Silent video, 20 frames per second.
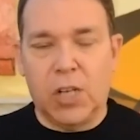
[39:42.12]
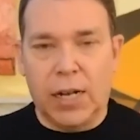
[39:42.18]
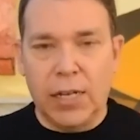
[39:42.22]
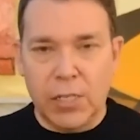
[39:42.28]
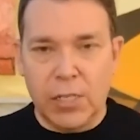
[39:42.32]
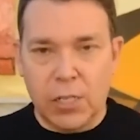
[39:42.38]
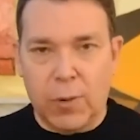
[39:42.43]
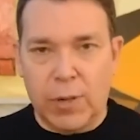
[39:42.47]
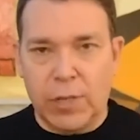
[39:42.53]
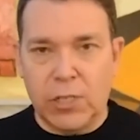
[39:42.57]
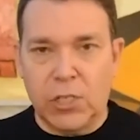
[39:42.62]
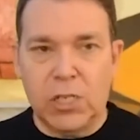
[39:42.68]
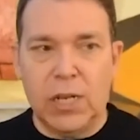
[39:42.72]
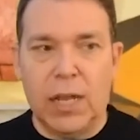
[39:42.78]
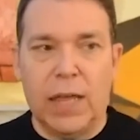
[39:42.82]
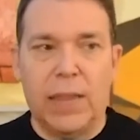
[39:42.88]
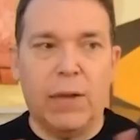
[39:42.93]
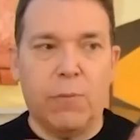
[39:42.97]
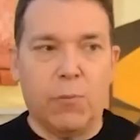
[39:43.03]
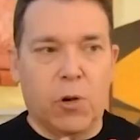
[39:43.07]
to Johnny's
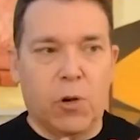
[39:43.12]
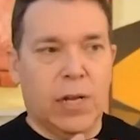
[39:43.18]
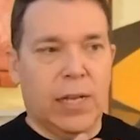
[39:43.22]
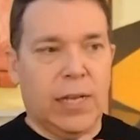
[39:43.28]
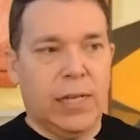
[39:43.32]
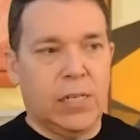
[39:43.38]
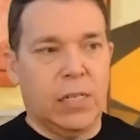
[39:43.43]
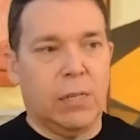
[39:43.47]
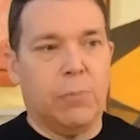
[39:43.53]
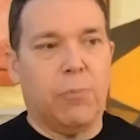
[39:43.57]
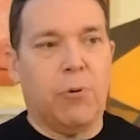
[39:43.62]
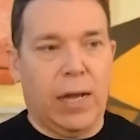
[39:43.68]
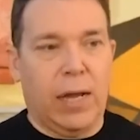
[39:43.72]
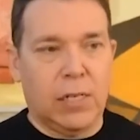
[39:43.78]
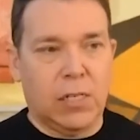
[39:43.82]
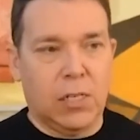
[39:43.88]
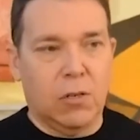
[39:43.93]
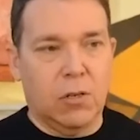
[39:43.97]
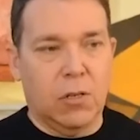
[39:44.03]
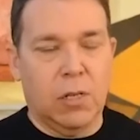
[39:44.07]
question, and then we're going to get to the
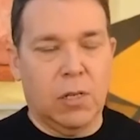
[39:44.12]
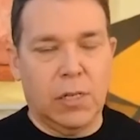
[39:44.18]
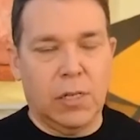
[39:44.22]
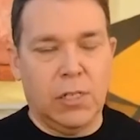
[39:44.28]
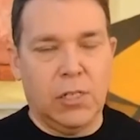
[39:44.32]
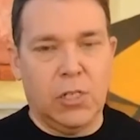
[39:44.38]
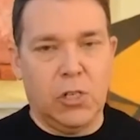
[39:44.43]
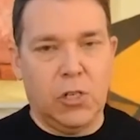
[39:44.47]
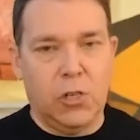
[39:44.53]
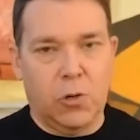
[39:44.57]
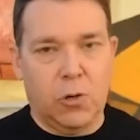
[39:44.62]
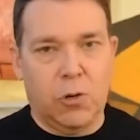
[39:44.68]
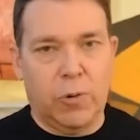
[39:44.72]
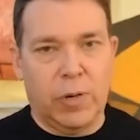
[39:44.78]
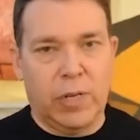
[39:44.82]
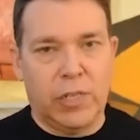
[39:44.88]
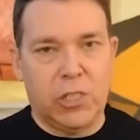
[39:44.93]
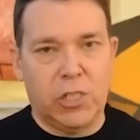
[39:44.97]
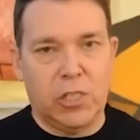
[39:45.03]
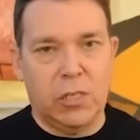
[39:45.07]
practical into your
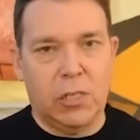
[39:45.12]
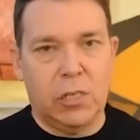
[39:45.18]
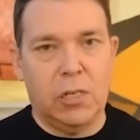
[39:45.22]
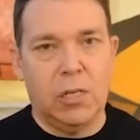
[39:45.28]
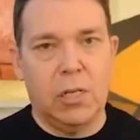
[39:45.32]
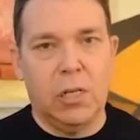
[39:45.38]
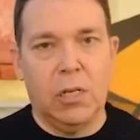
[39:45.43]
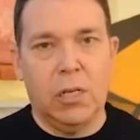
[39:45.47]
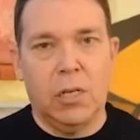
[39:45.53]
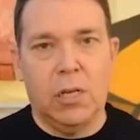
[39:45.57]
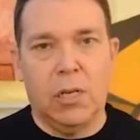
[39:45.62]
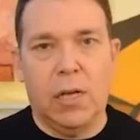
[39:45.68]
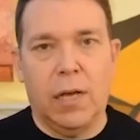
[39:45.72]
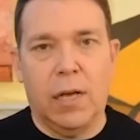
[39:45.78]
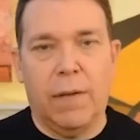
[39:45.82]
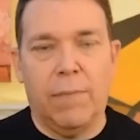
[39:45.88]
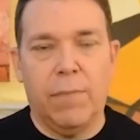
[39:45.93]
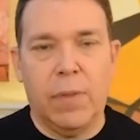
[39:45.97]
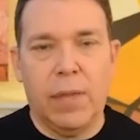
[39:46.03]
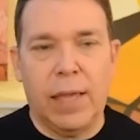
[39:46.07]
question,
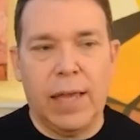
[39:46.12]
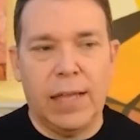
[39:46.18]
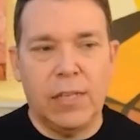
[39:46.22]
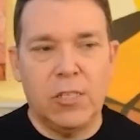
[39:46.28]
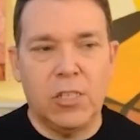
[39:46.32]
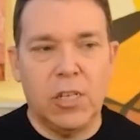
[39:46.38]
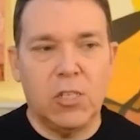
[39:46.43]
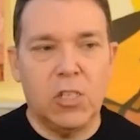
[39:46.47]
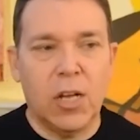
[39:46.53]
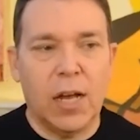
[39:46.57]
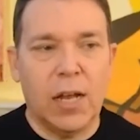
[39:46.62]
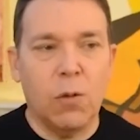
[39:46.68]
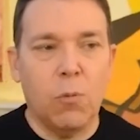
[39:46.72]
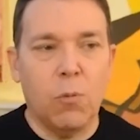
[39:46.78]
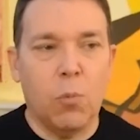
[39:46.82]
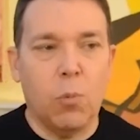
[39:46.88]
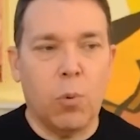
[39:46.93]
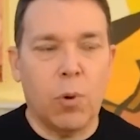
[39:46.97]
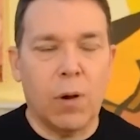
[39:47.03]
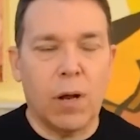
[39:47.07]
um, AJ.
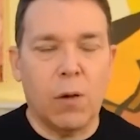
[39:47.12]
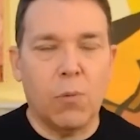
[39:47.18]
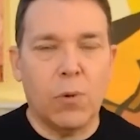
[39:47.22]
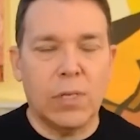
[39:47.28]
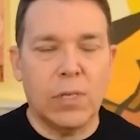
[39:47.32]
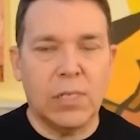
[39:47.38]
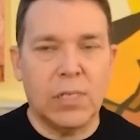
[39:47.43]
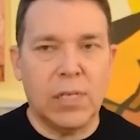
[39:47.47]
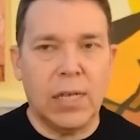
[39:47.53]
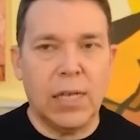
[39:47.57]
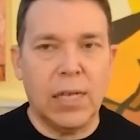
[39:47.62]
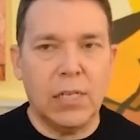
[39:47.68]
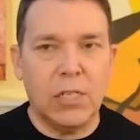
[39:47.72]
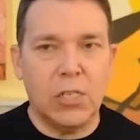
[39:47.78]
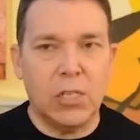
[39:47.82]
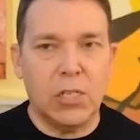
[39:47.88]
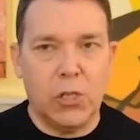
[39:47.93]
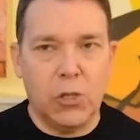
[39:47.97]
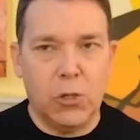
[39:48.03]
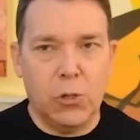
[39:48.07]
Johnny, what I want to say
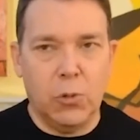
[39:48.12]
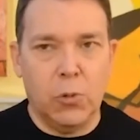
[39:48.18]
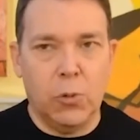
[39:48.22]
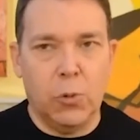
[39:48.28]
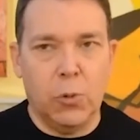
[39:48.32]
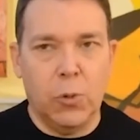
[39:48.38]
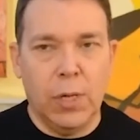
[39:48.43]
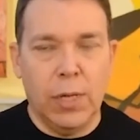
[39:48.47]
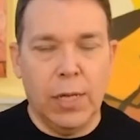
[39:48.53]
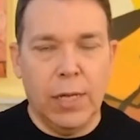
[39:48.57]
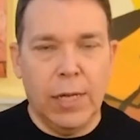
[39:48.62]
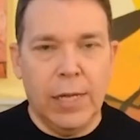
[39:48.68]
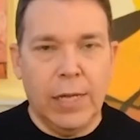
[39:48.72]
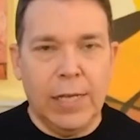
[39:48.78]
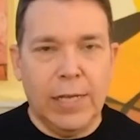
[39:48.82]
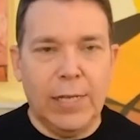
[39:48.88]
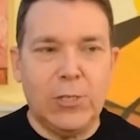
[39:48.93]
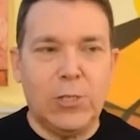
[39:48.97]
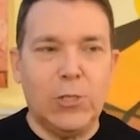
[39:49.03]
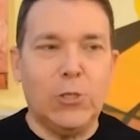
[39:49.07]
to you
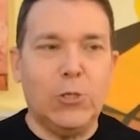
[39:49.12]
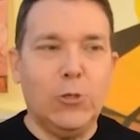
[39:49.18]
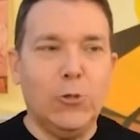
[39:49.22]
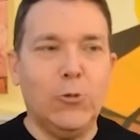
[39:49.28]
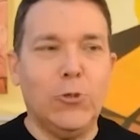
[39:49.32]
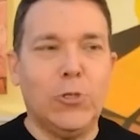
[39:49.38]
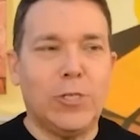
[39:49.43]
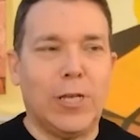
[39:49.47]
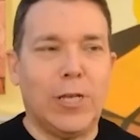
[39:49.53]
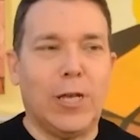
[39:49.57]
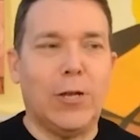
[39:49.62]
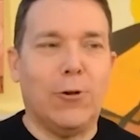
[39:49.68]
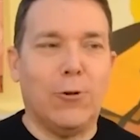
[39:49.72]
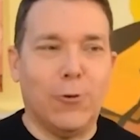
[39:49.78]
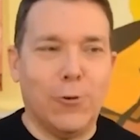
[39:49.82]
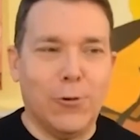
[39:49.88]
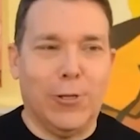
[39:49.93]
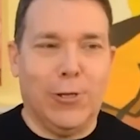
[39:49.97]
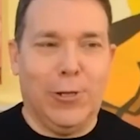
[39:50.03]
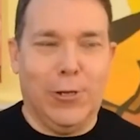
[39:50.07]
is you said
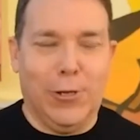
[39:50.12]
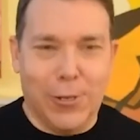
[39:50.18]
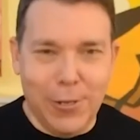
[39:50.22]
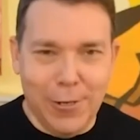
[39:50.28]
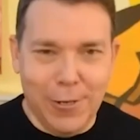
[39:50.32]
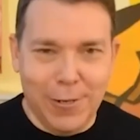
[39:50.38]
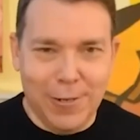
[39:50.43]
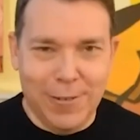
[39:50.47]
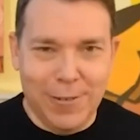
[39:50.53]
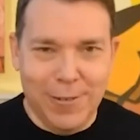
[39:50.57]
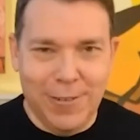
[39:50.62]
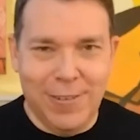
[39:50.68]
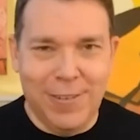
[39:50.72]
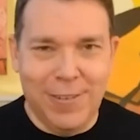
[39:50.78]
earlier